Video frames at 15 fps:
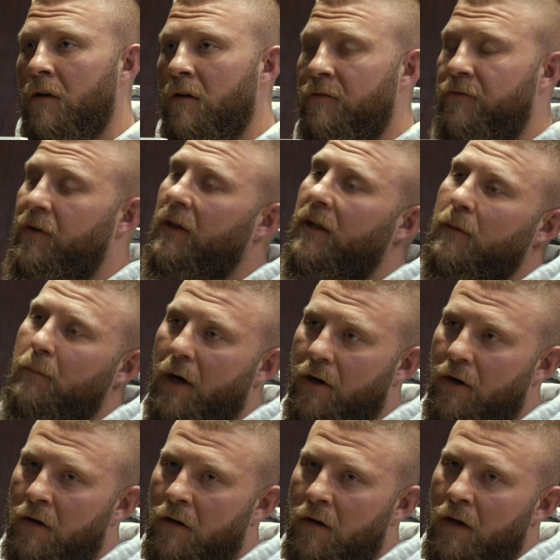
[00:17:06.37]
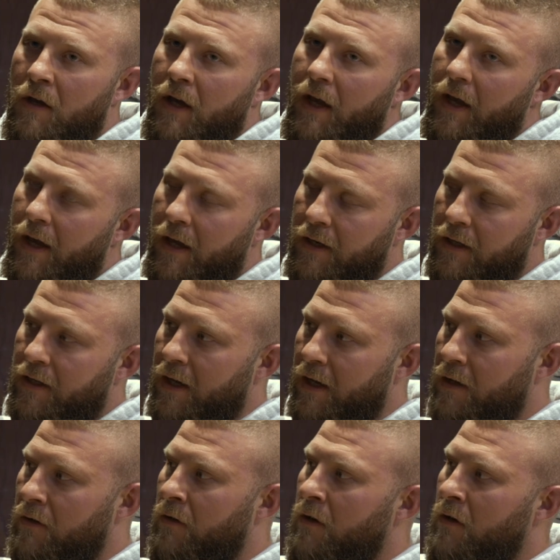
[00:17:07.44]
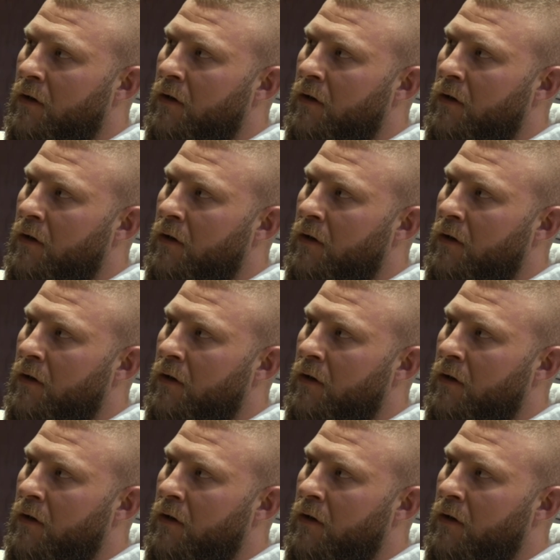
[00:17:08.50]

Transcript: feeling better, and again,